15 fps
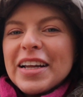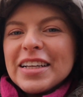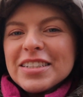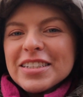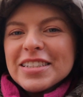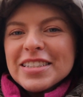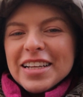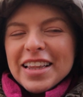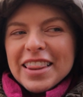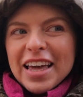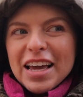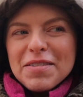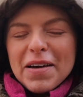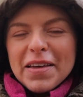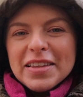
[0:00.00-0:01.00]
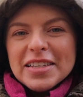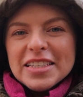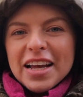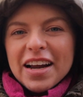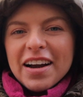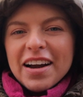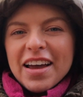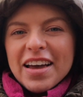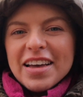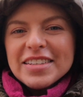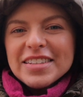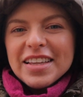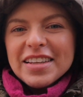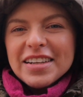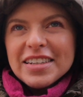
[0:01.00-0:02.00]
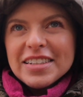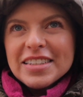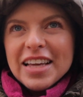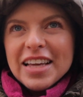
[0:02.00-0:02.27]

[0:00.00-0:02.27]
interesting thing about this area is that there's